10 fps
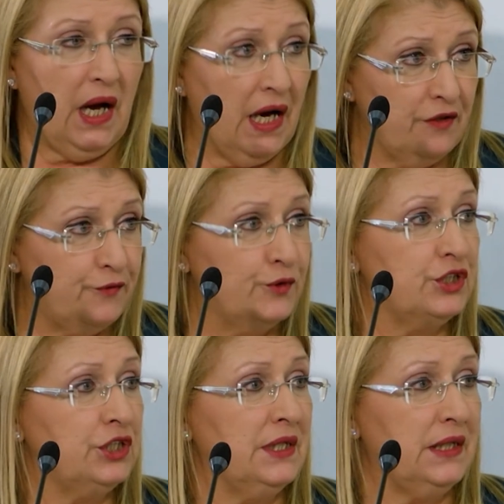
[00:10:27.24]

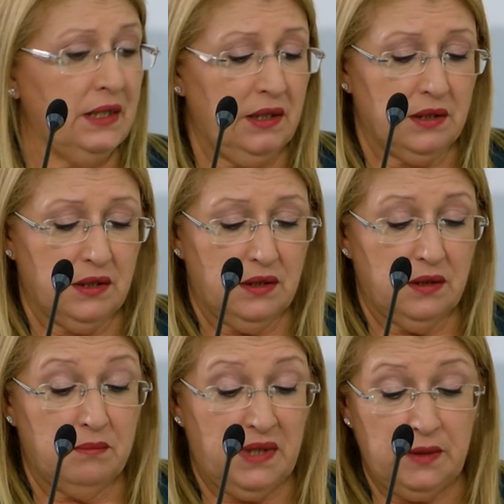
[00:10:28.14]
Unfortunately,
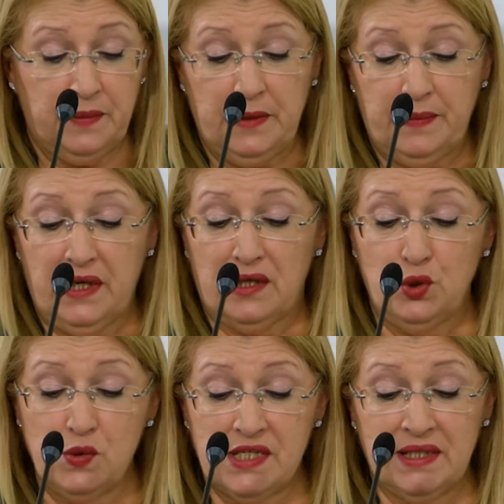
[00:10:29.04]
many people are
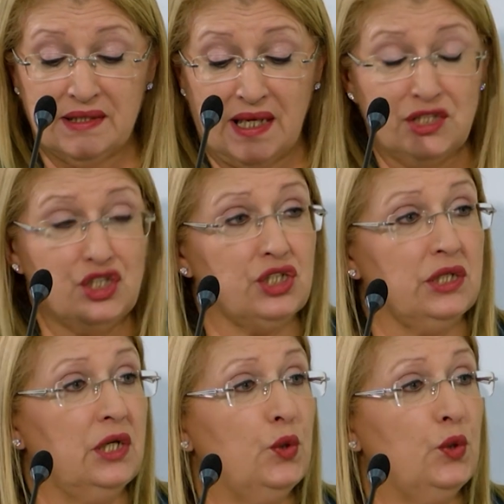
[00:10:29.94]
losing touch